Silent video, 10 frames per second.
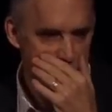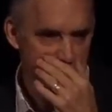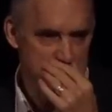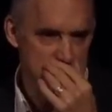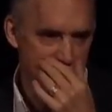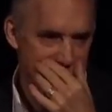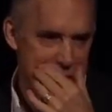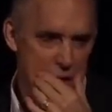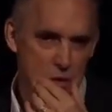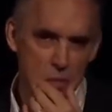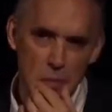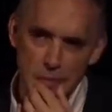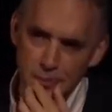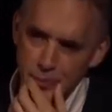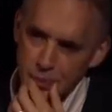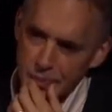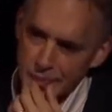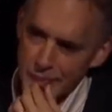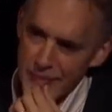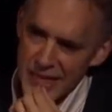knows what he's talking about.
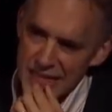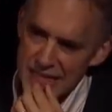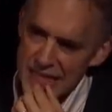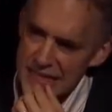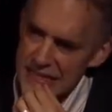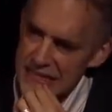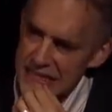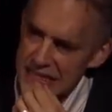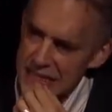he says,